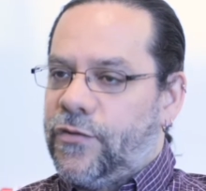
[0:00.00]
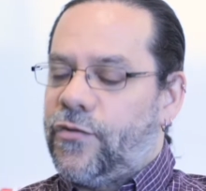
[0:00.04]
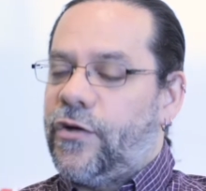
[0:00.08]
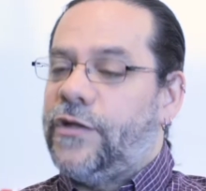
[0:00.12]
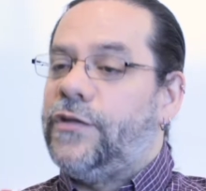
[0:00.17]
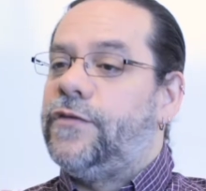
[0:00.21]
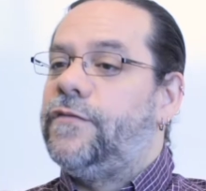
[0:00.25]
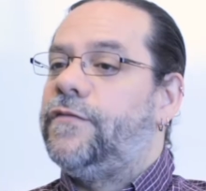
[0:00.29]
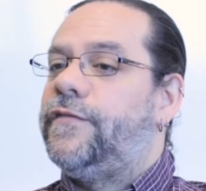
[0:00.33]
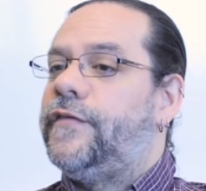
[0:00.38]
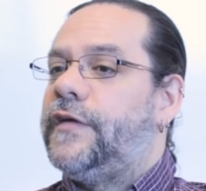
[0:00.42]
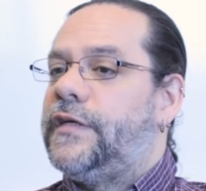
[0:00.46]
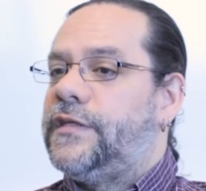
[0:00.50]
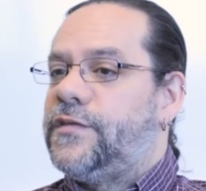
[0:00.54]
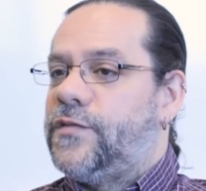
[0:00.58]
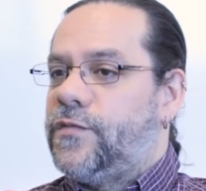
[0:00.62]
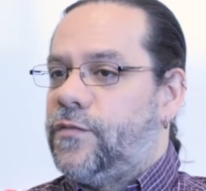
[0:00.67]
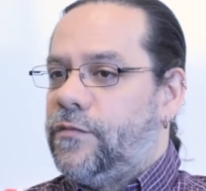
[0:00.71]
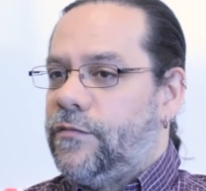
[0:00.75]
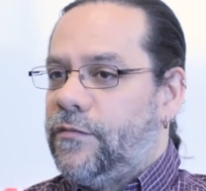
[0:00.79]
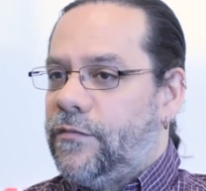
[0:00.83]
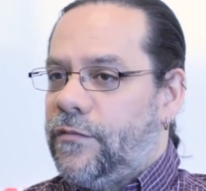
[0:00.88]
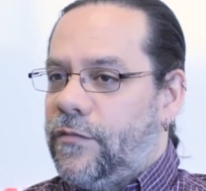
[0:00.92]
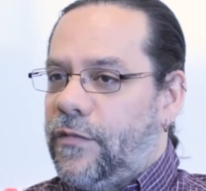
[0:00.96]
try to fix
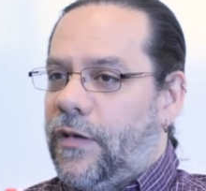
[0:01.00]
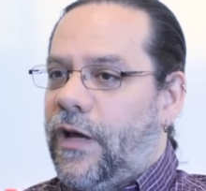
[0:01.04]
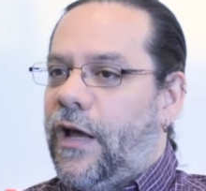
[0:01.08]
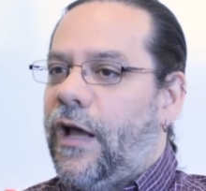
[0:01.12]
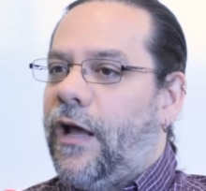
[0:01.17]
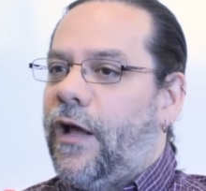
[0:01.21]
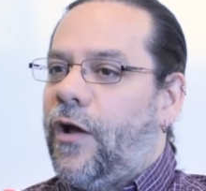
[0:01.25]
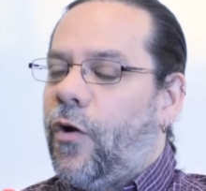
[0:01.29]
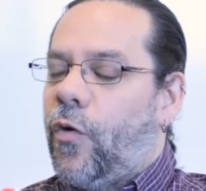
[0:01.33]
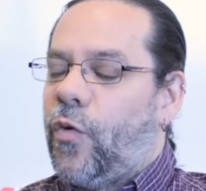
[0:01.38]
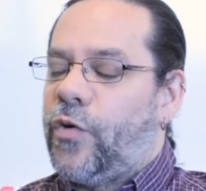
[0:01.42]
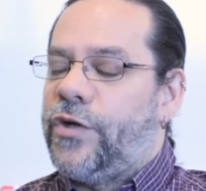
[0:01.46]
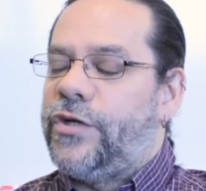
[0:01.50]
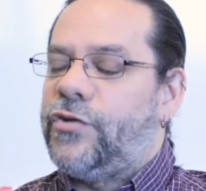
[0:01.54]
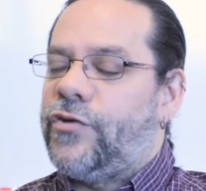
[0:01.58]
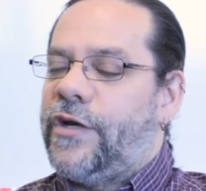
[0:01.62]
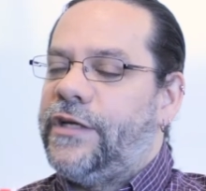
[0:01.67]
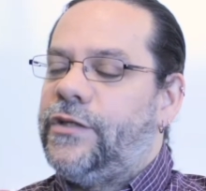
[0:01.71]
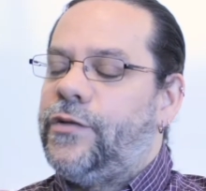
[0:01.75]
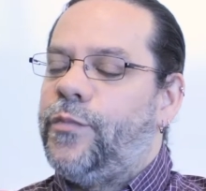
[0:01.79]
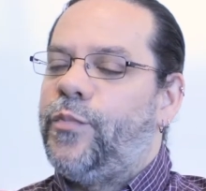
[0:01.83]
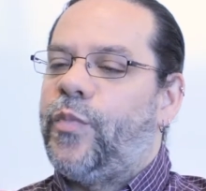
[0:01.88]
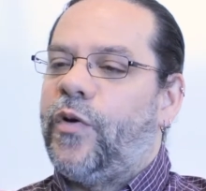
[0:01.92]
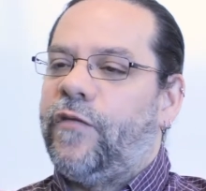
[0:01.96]
or
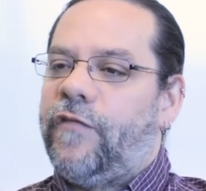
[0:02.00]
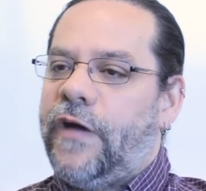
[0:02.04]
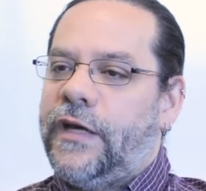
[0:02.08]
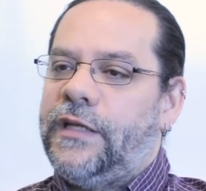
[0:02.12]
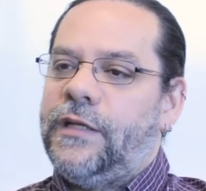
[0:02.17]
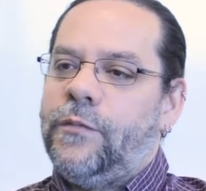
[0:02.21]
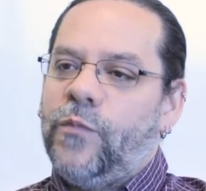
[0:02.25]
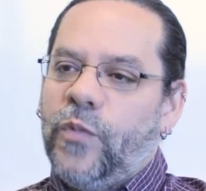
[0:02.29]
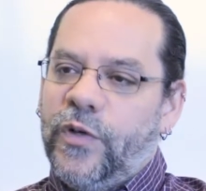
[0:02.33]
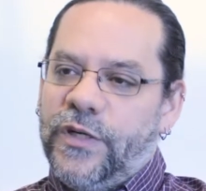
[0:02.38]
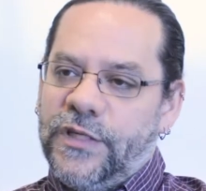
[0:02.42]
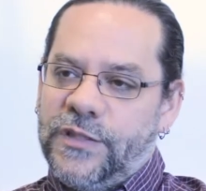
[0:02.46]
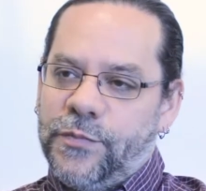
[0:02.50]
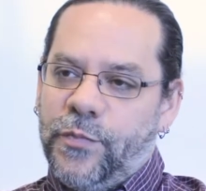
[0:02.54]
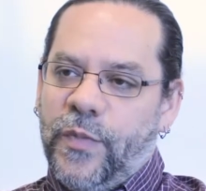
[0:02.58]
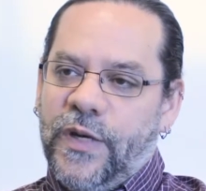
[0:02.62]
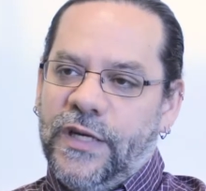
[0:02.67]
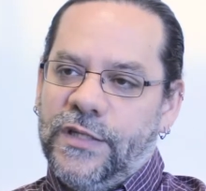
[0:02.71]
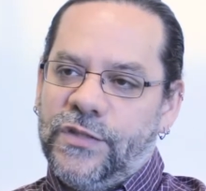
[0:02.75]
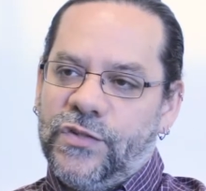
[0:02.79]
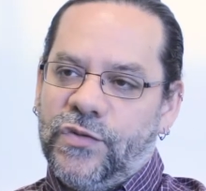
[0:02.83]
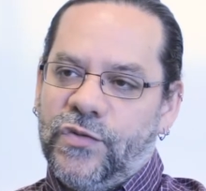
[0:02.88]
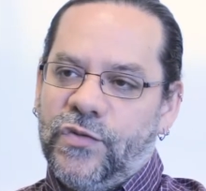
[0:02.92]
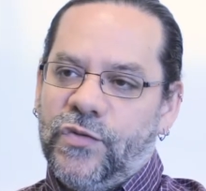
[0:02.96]
try to provide them with a
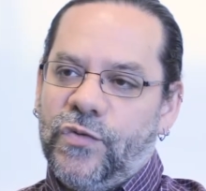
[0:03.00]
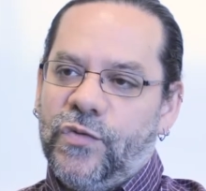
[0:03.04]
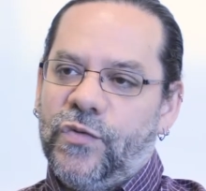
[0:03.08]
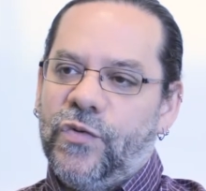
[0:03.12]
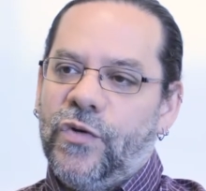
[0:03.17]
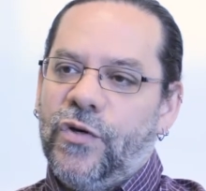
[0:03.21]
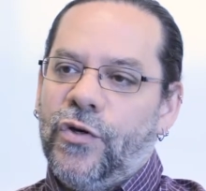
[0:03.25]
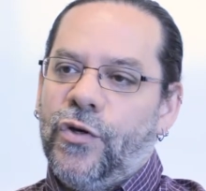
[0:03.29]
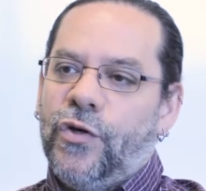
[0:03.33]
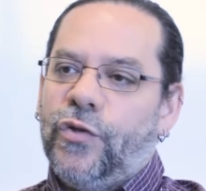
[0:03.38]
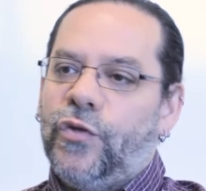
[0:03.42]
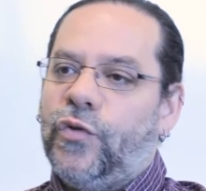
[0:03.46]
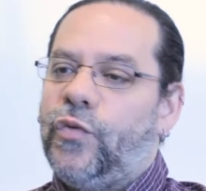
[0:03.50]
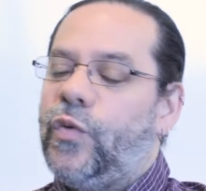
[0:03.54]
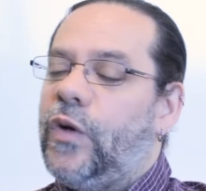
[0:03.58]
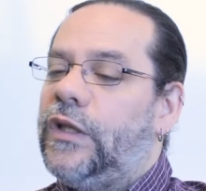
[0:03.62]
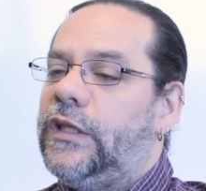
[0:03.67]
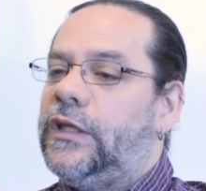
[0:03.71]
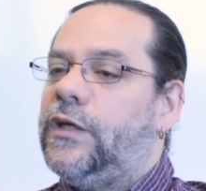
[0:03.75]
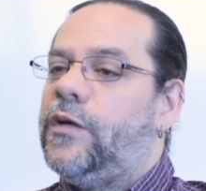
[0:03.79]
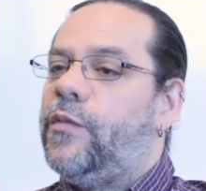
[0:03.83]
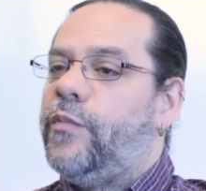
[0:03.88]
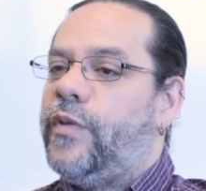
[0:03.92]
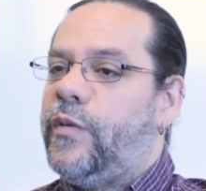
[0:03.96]
space to do a
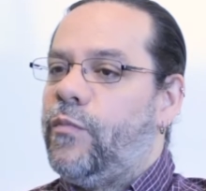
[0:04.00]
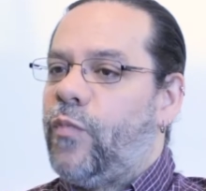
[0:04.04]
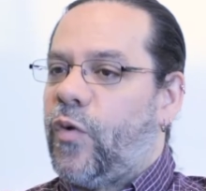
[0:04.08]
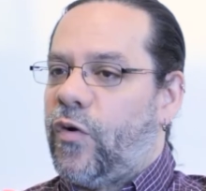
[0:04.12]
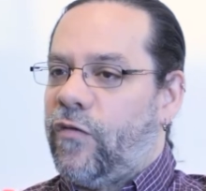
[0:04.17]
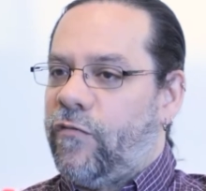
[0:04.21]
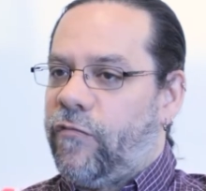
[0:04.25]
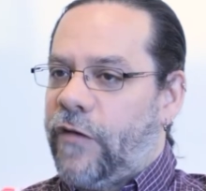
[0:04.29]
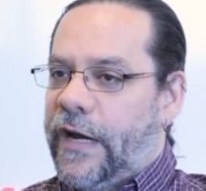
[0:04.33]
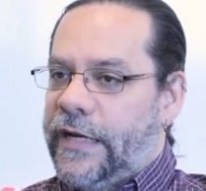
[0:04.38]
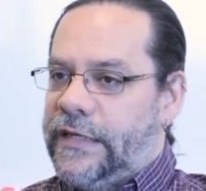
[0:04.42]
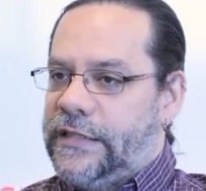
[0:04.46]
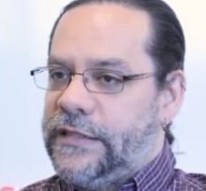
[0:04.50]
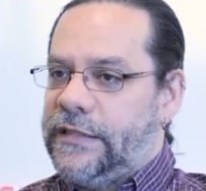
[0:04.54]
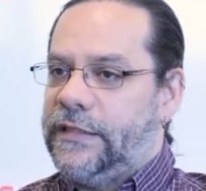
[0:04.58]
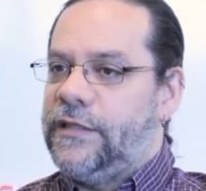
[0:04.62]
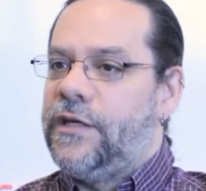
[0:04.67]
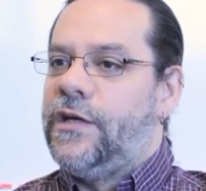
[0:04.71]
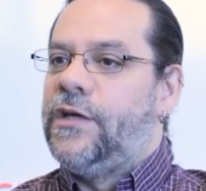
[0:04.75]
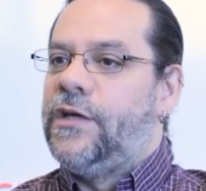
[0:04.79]
little bit more writing.